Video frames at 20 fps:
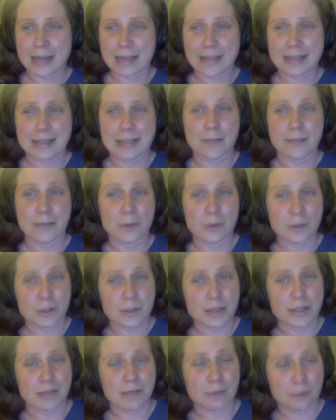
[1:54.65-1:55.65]
excess
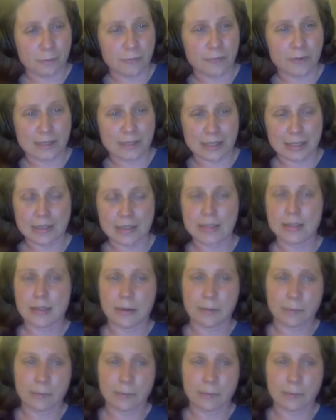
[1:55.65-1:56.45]
emergency room visits